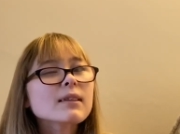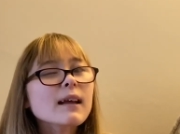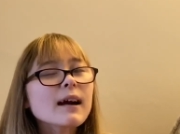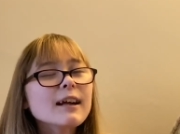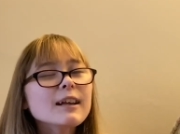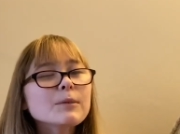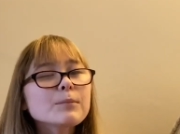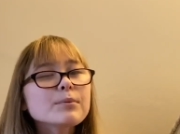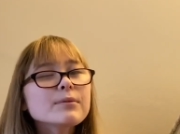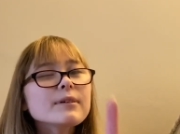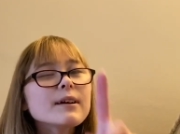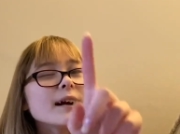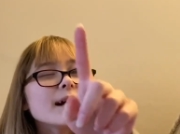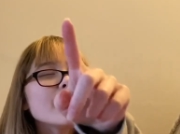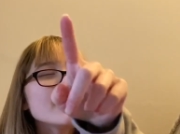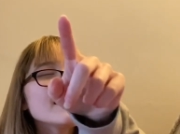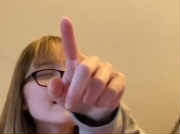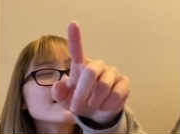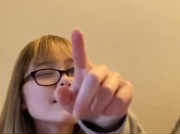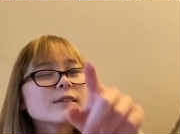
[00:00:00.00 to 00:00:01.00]
and
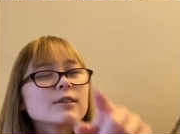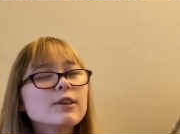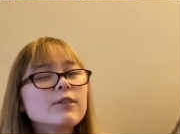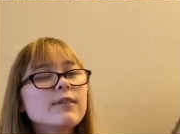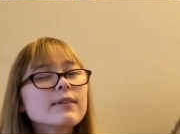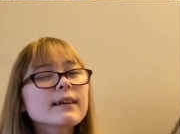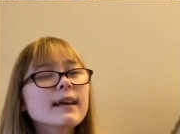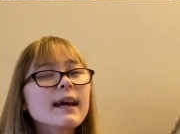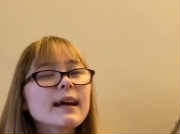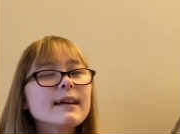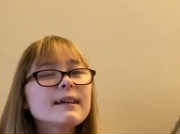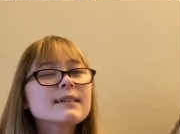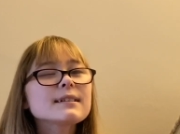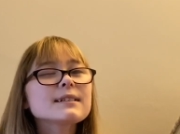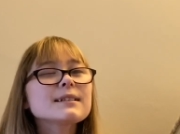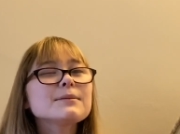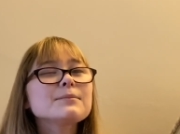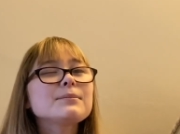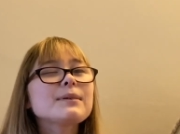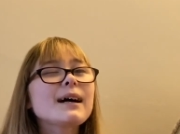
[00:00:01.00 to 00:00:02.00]
press the
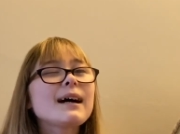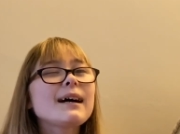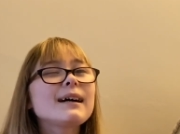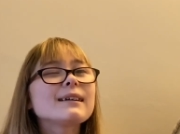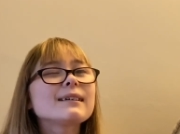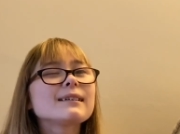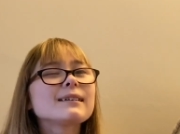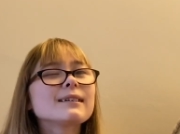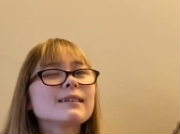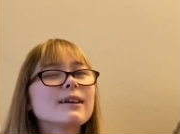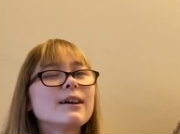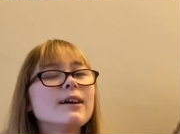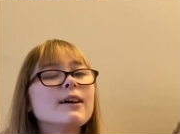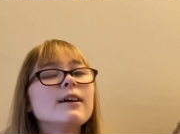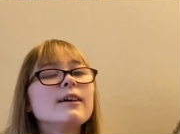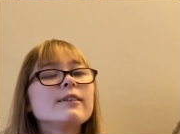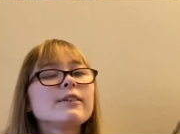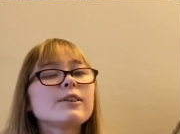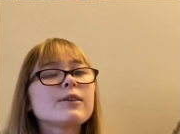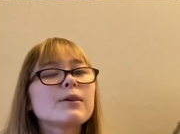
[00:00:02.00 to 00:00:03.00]
notification bell
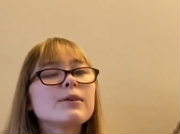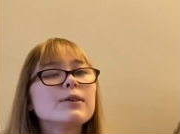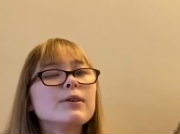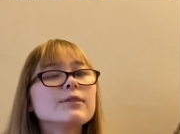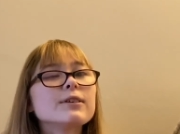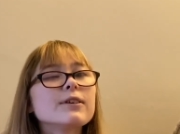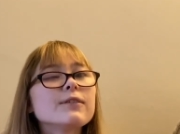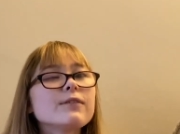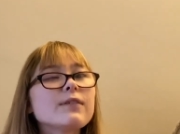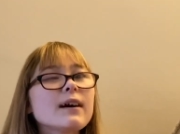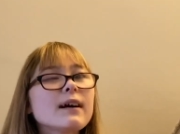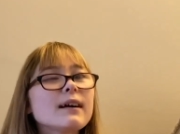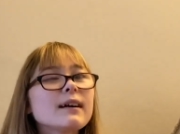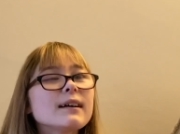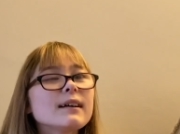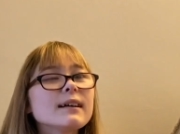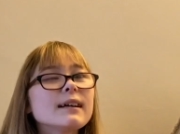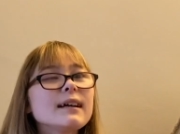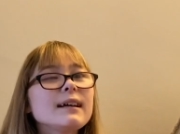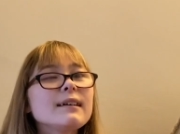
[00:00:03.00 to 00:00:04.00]
so you're
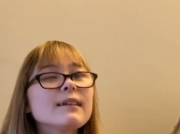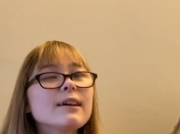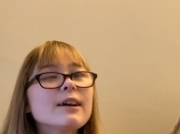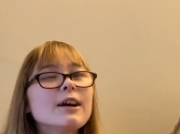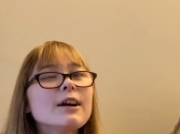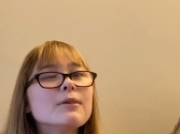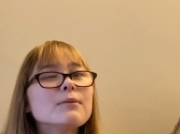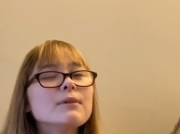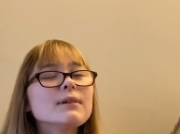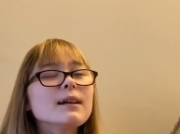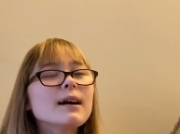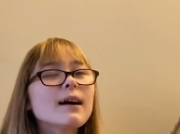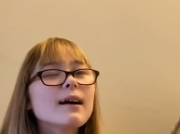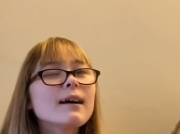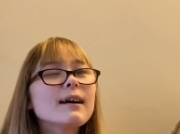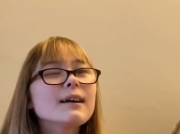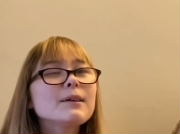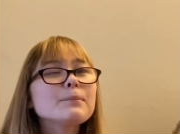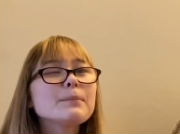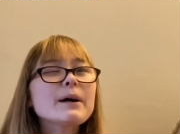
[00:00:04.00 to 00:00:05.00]
notified when
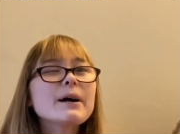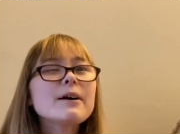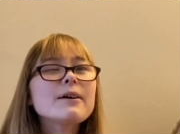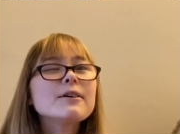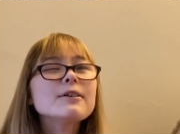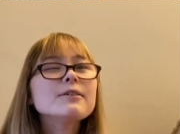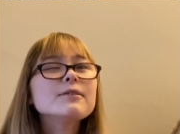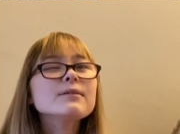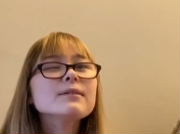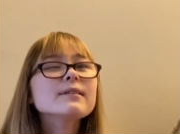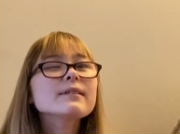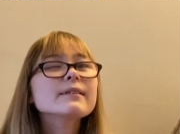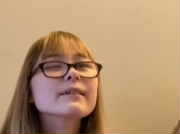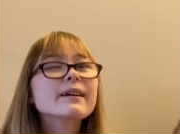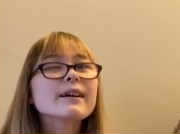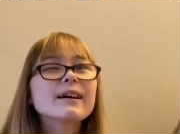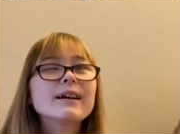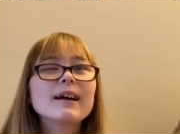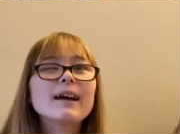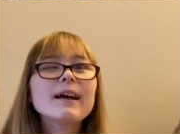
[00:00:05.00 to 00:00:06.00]
I post
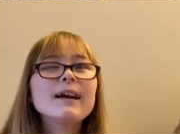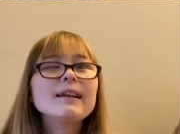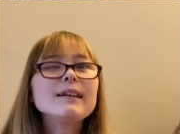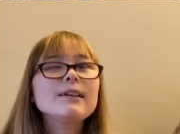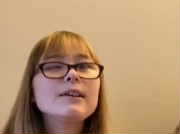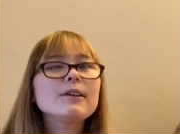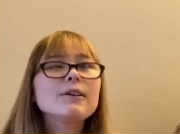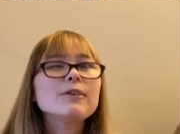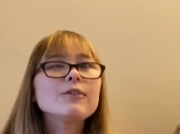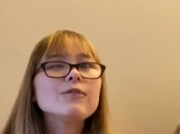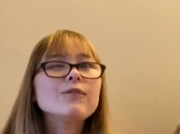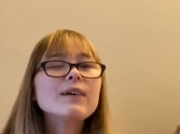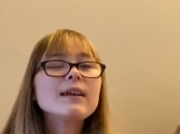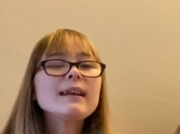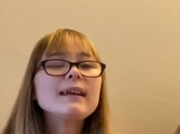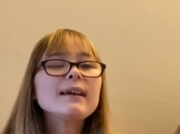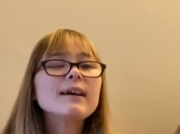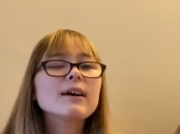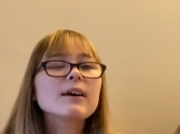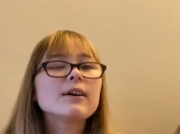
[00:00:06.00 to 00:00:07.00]
a new
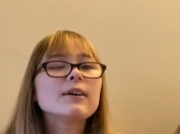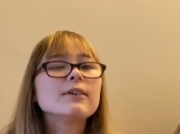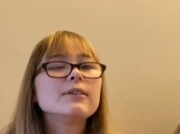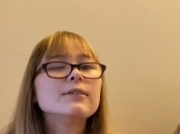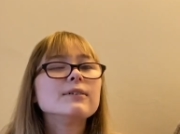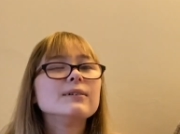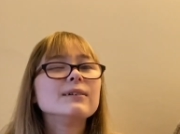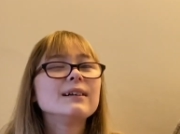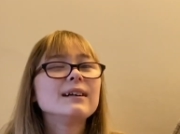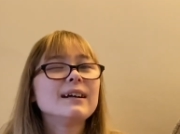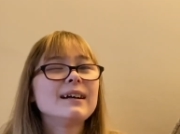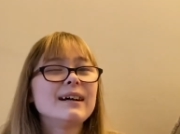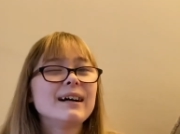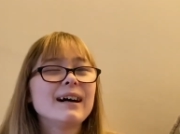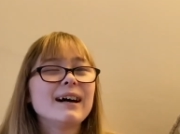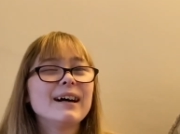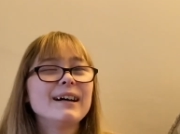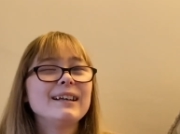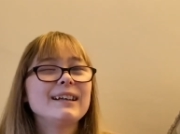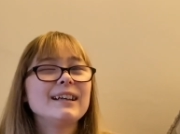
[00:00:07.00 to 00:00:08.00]
video.
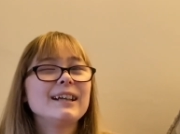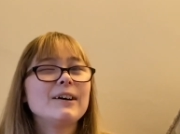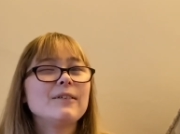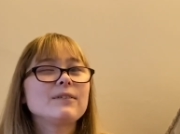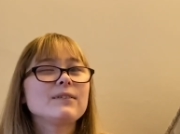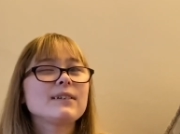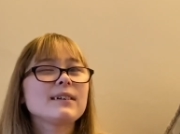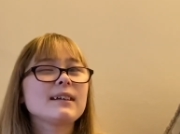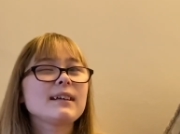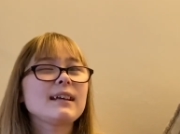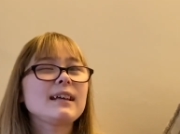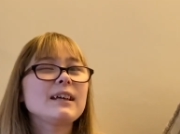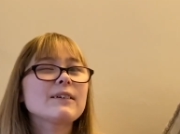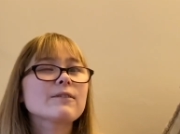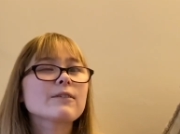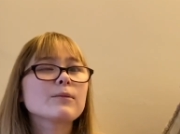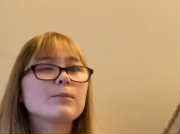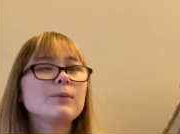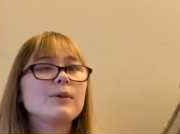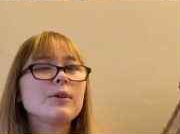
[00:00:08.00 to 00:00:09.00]
I'd love to hear
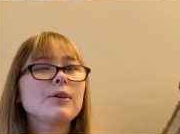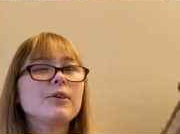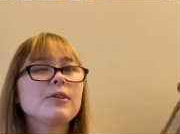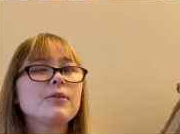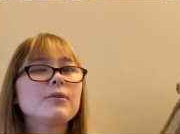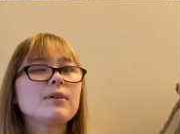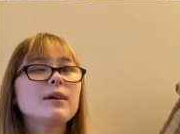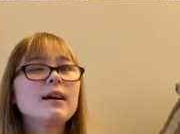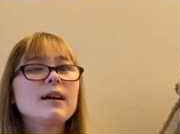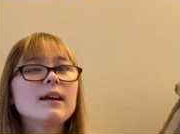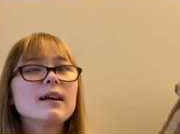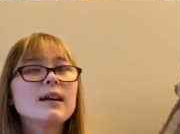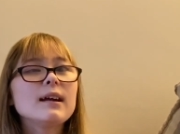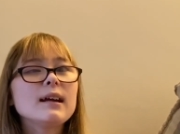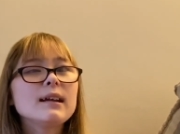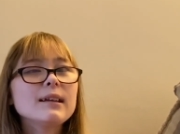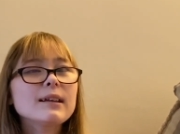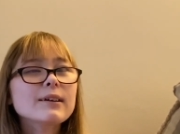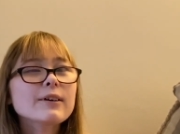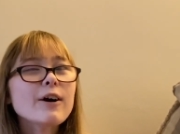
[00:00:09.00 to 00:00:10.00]
from you
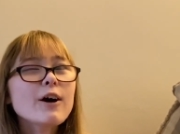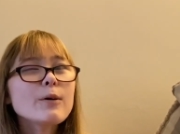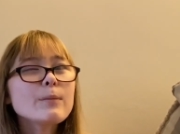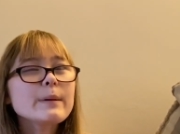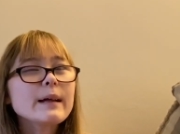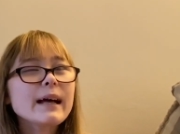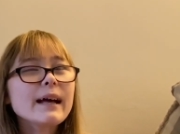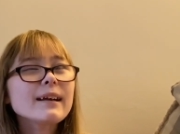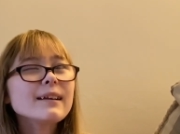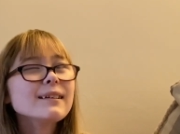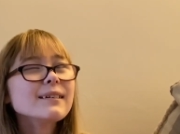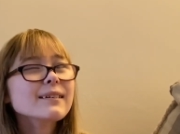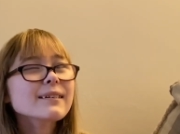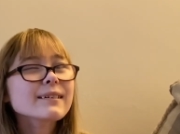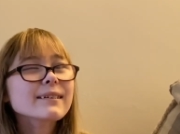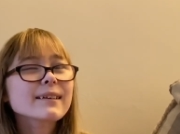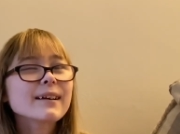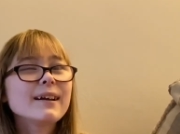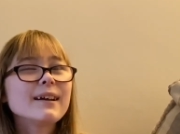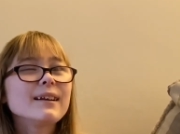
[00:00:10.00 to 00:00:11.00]
in the
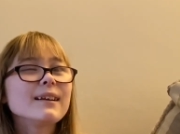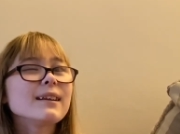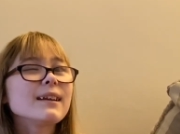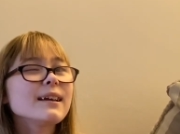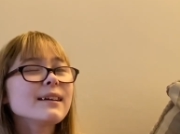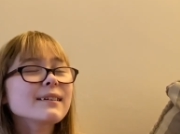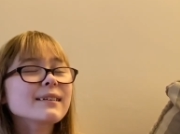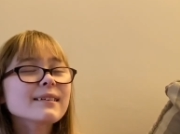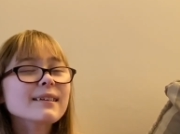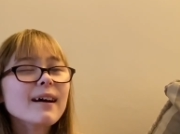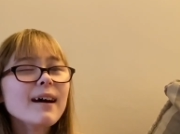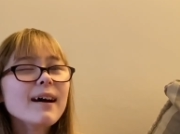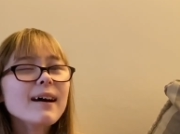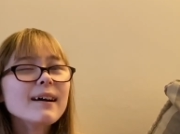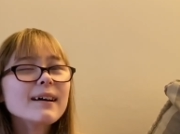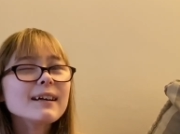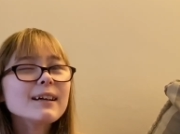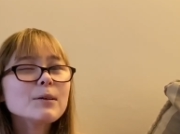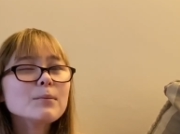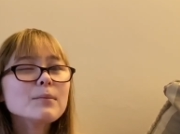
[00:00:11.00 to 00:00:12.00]
comments this
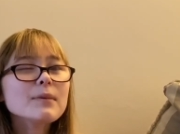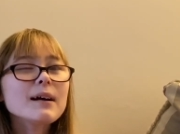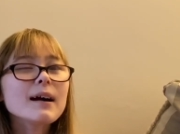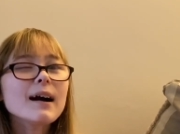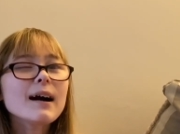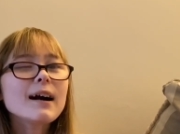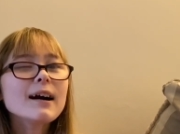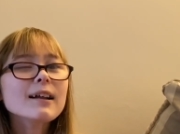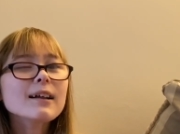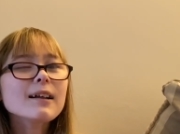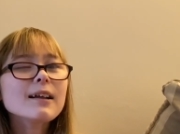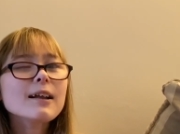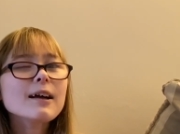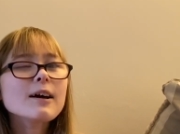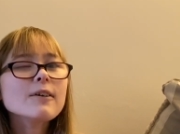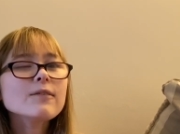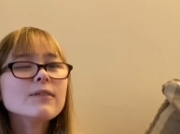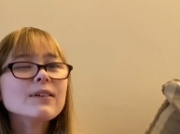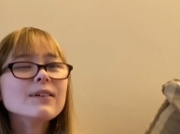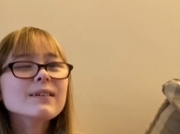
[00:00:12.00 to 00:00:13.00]
time, I'd
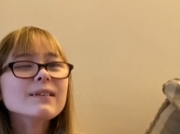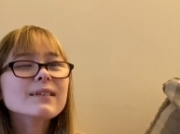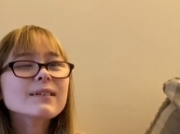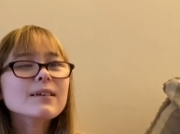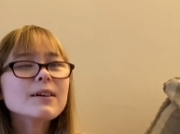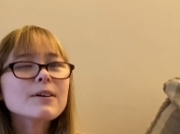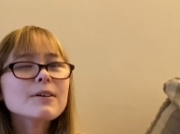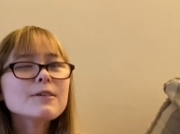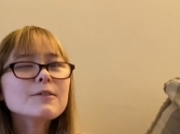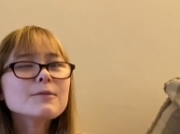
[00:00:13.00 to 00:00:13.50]
love so